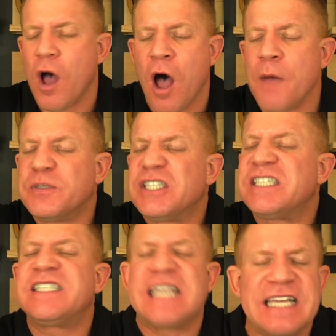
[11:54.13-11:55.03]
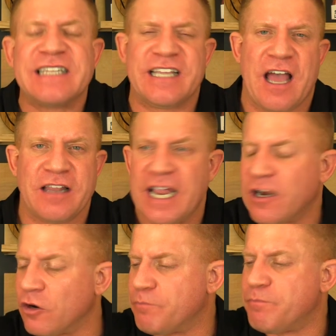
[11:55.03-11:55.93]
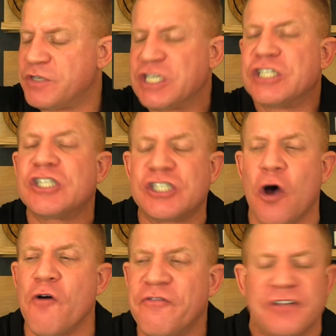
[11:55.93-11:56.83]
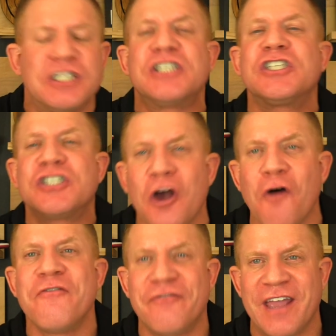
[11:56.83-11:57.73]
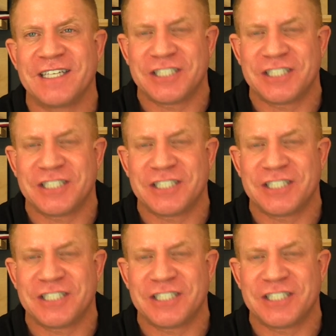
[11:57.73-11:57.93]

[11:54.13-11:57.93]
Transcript: Obscenely hot. Like her, she's so fit.